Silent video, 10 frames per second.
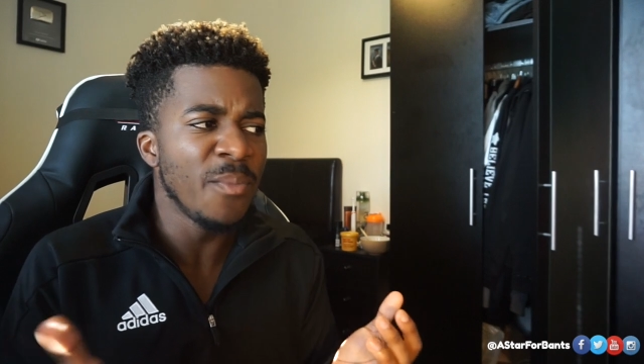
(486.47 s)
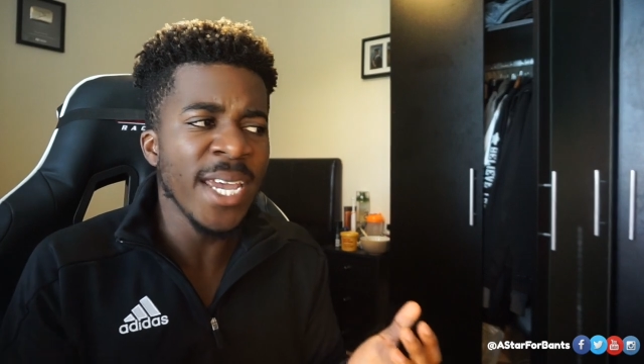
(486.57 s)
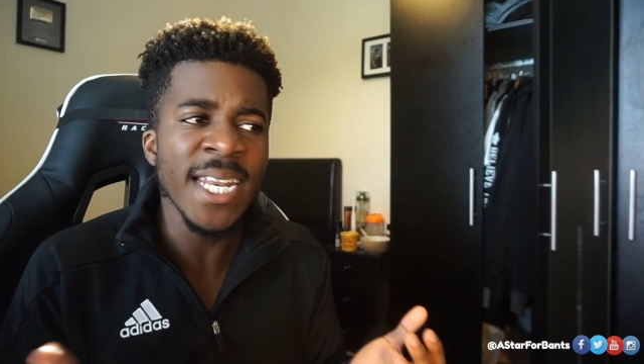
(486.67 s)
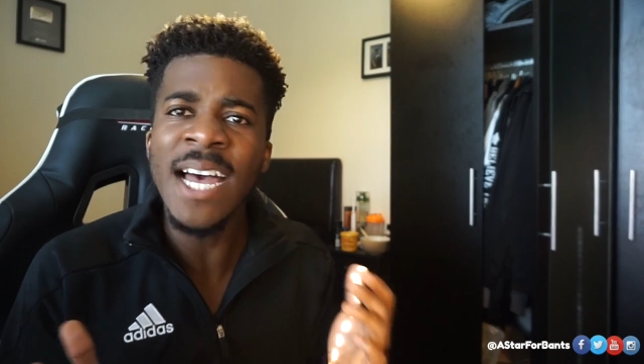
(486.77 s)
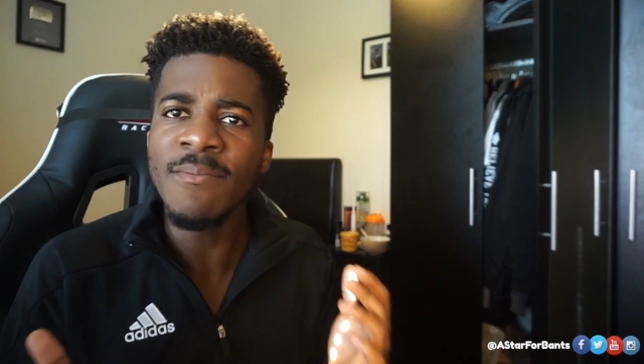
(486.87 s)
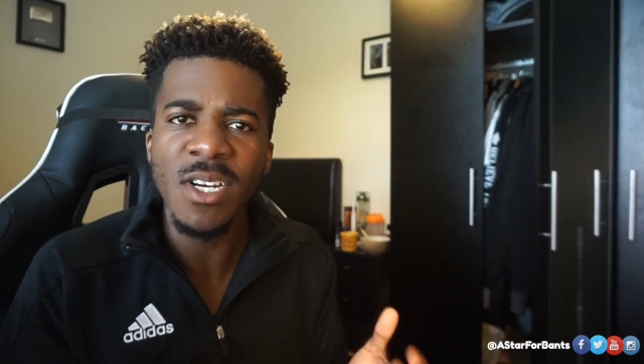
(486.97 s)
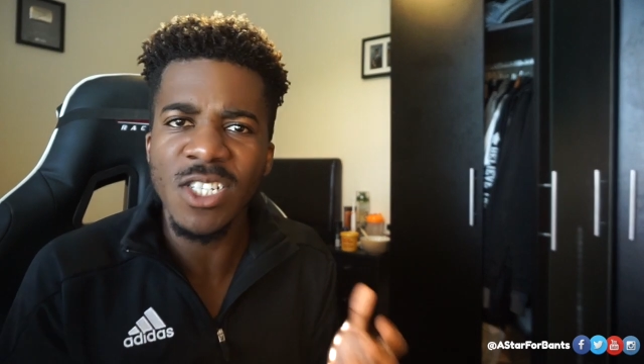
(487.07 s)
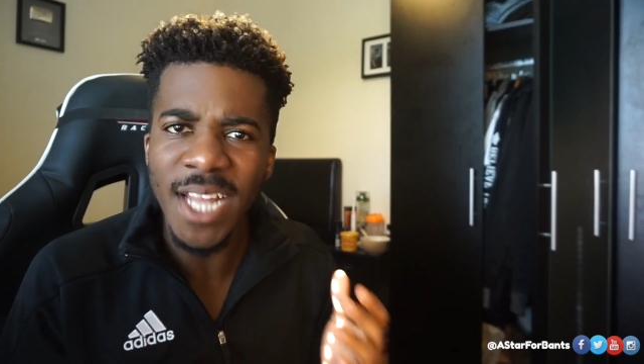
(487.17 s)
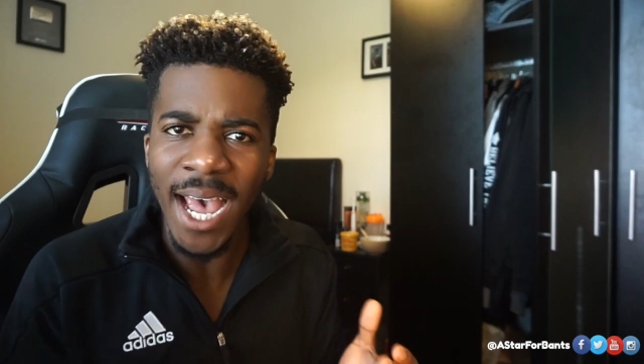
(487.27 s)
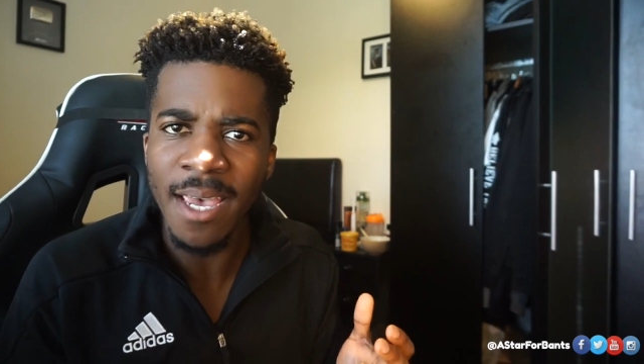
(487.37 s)
But he didn't have
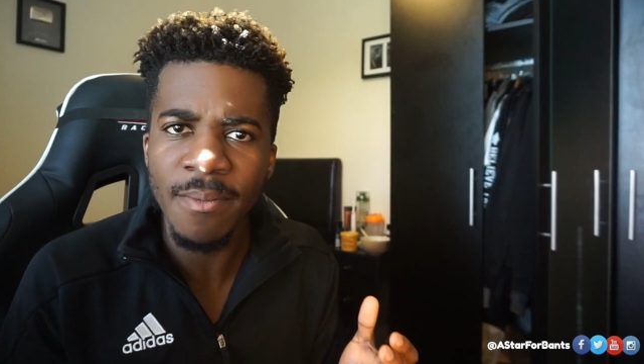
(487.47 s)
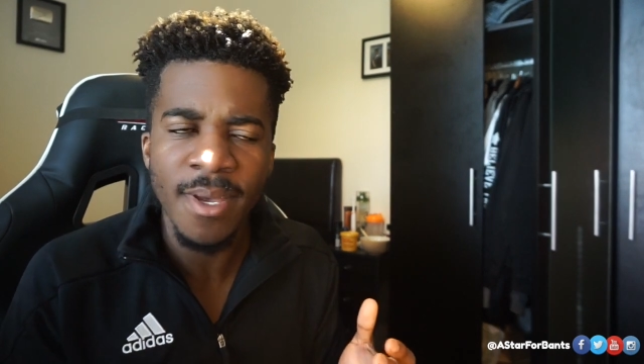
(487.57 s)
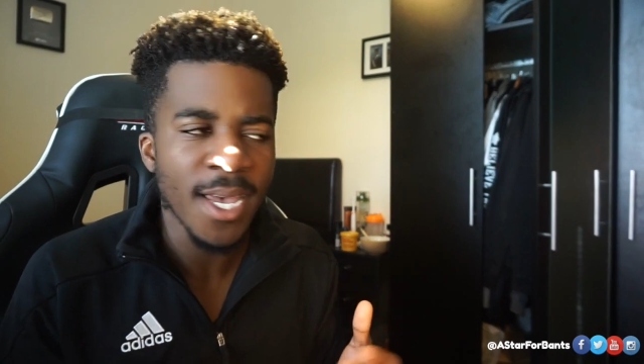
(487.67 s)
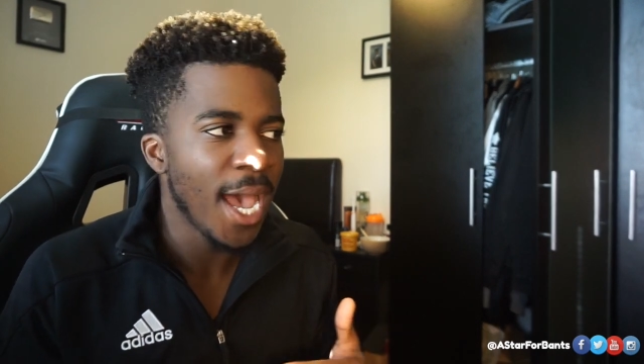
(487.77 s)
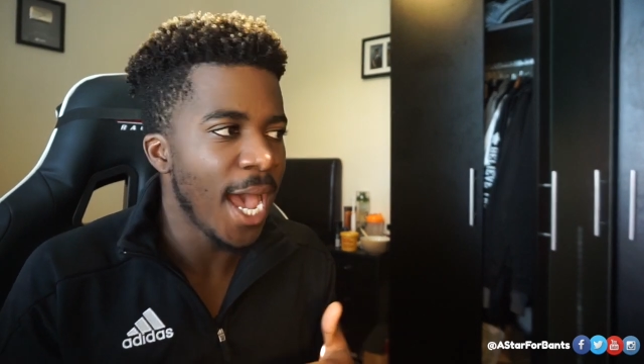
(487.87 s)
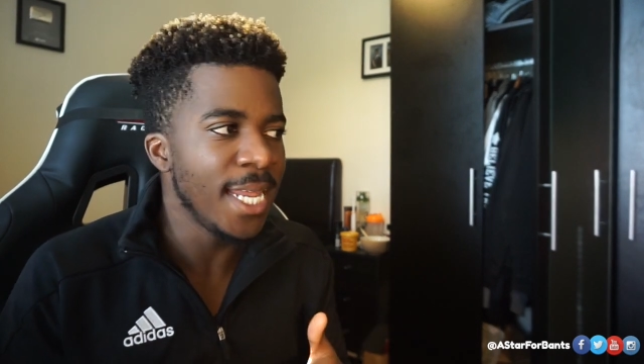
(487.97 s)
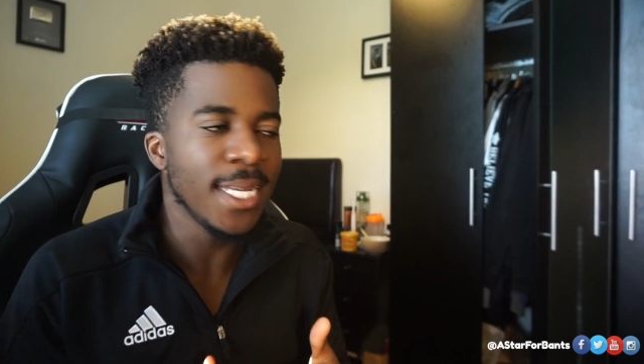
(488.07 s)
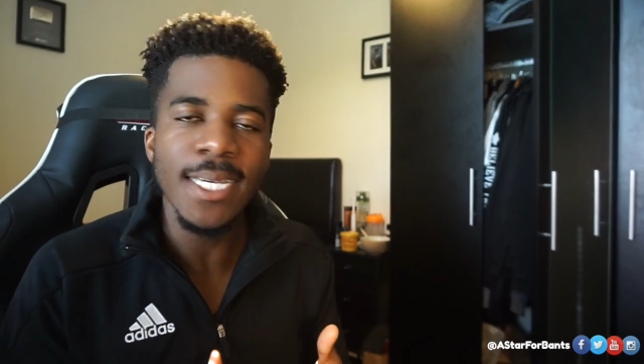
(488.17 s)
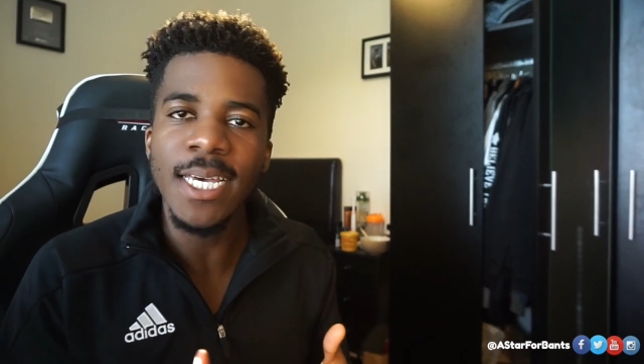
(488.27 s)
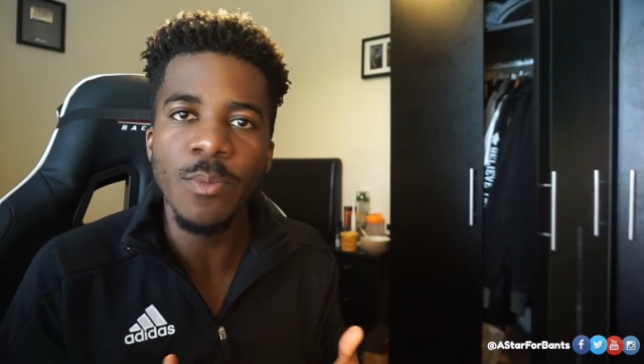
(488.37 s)
much time and
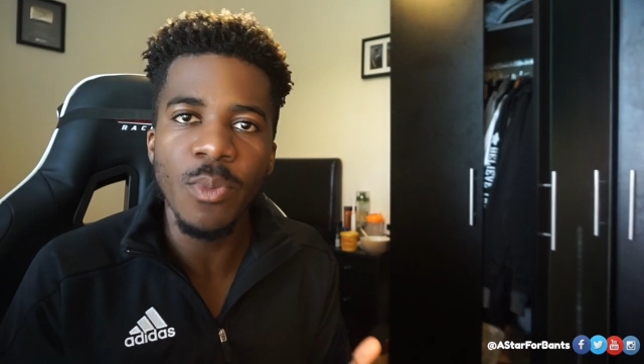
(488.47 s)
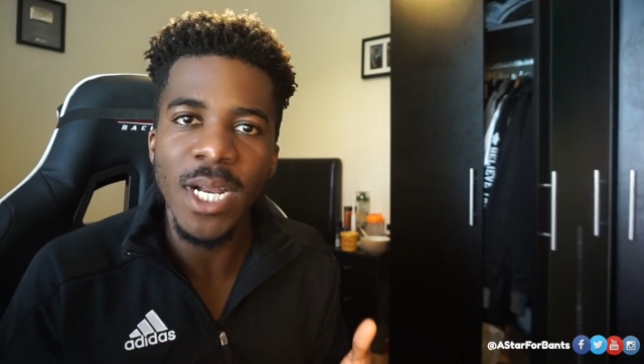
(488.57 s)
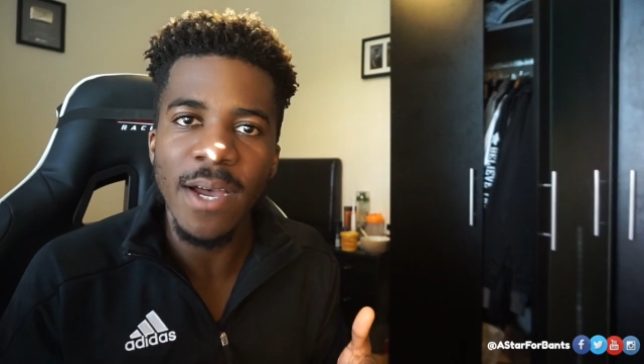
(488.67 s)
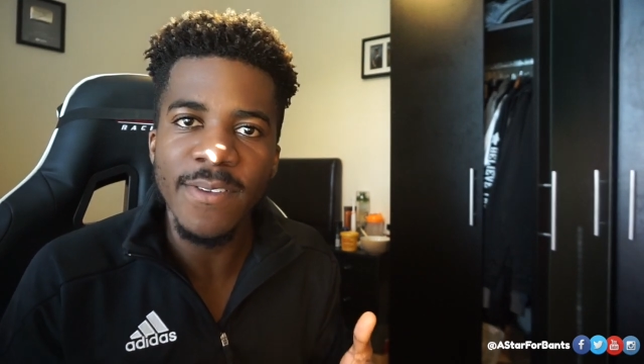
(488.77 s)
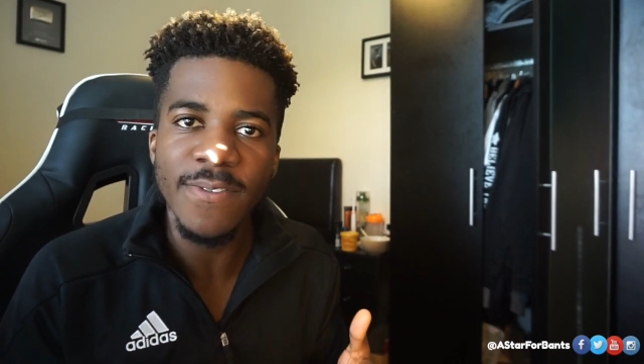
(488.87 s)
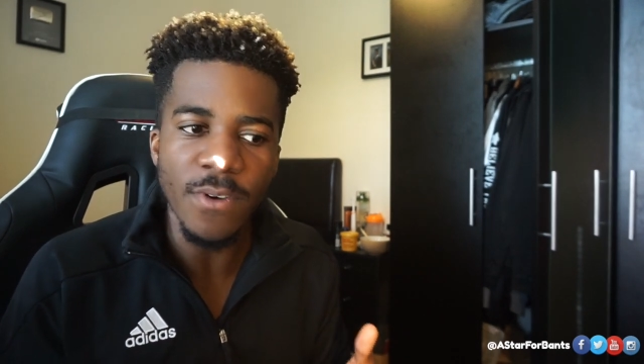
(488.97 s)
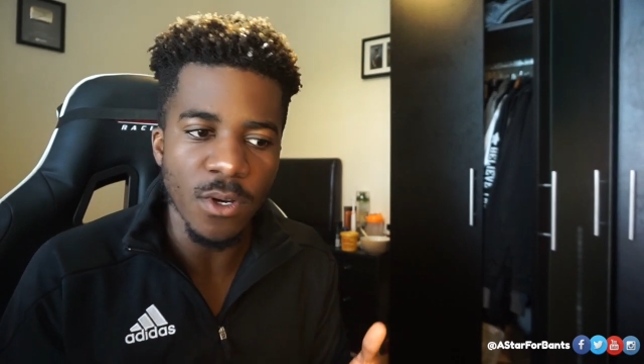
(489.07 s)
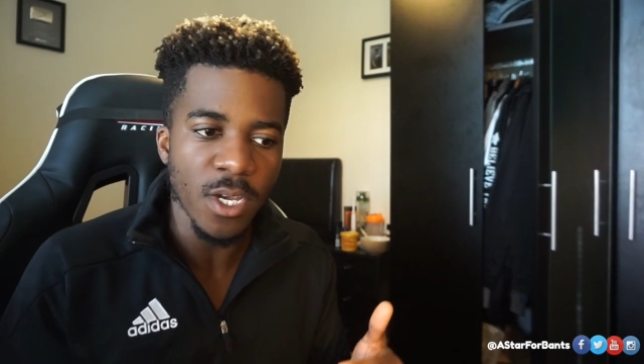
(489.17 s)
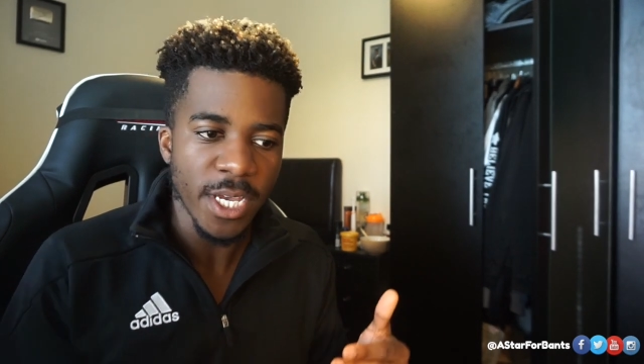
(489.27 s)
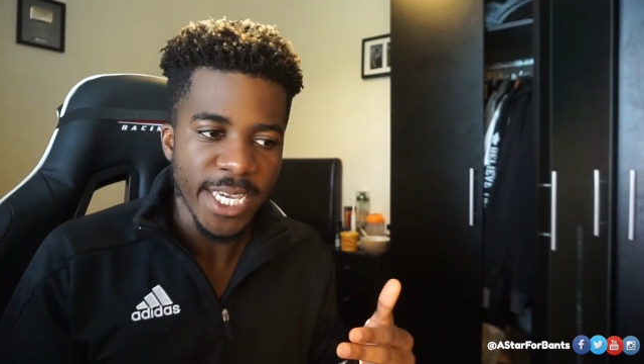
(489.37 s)
he didn't get the ball out of his
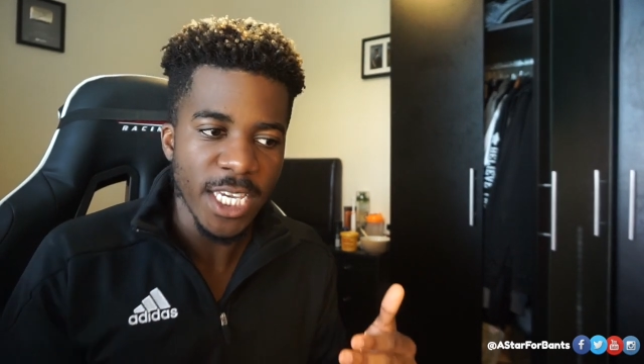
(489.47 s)
foot.